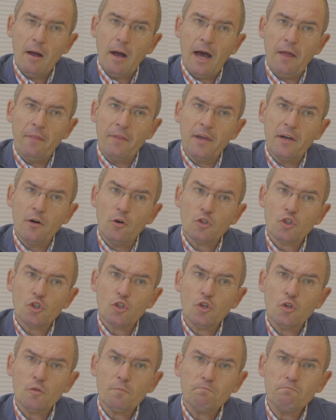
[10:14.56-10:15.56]
and they're
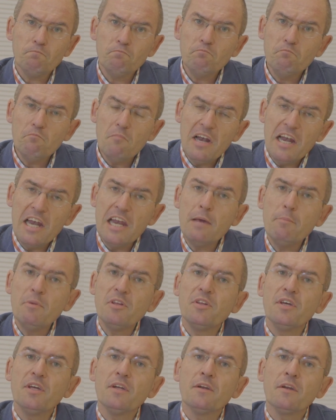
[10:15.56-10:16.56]
also
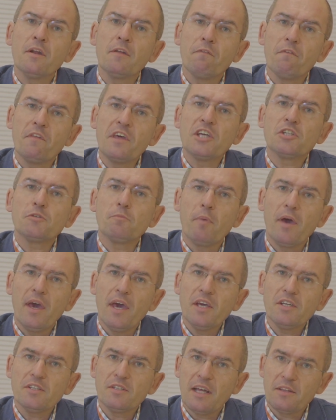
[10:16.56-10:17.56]
limiting the
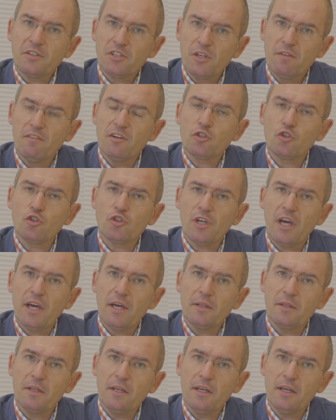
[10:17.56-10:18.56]
space that civil
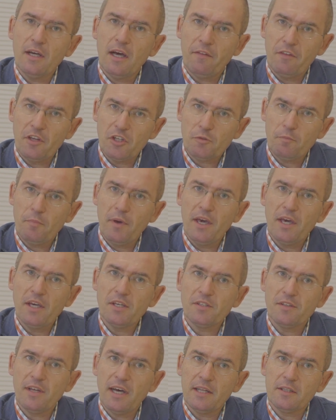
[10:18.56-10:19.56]
society and the
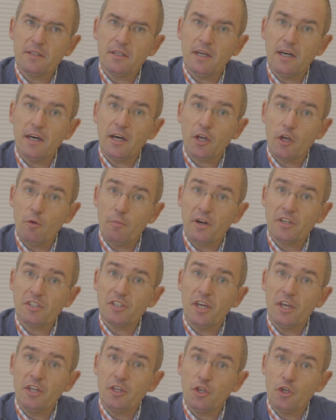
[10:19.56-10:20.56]
space that human rights
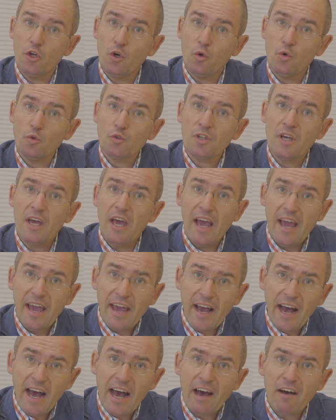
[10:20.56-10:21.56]
NGOs
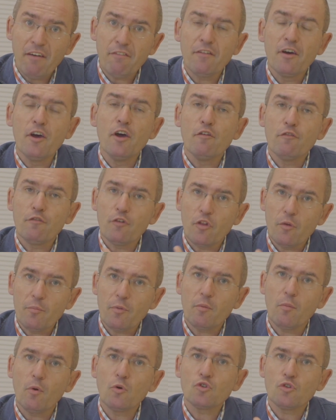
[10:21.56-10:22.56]
have for the
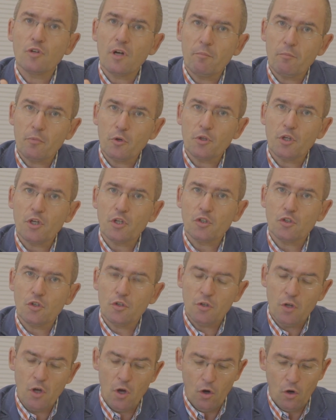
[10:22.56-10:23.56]
promotion and
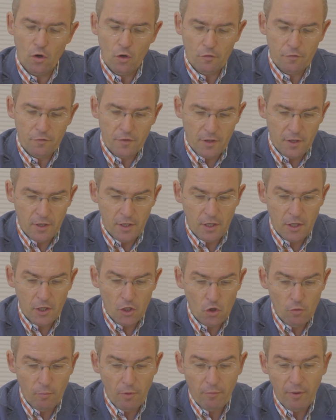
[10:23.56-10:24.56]
protection of
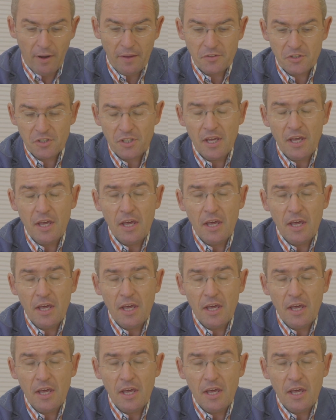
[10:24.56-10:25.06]
human rights.